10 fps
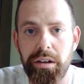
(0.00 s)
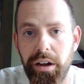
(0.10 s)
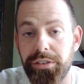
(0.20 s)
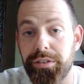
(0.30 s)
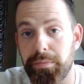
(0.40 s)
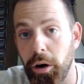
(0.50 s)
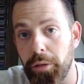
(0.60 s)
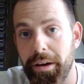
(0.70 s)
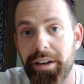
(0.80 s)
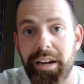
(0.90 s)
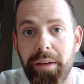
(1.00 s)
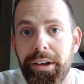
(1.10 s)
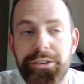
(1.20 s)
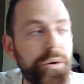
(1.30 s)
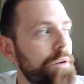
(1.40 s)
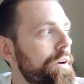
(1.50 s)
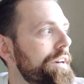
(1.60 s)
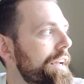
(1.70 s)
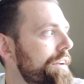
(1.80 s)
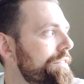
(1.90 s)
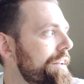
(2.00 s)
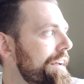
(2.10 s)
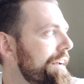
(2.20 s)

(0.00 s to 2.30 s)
a small amount of time, like 21 days,